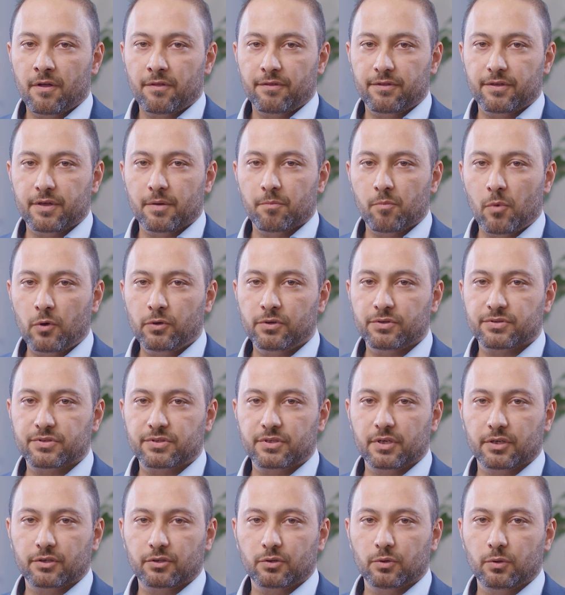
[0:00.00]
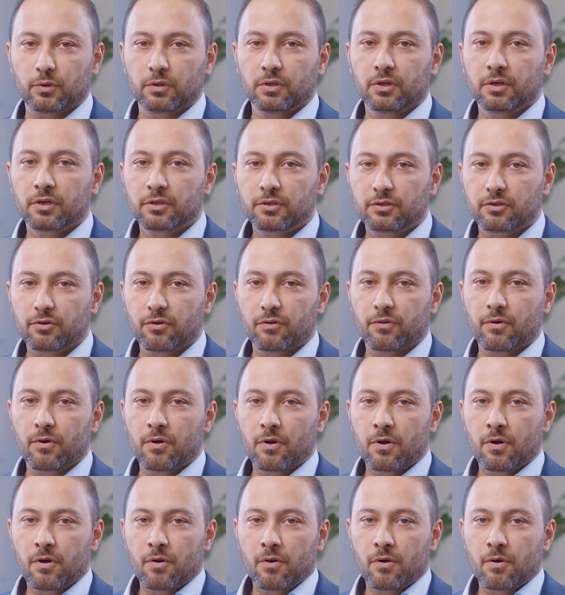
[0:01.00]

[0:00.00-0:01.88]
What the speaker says: the monostir tool to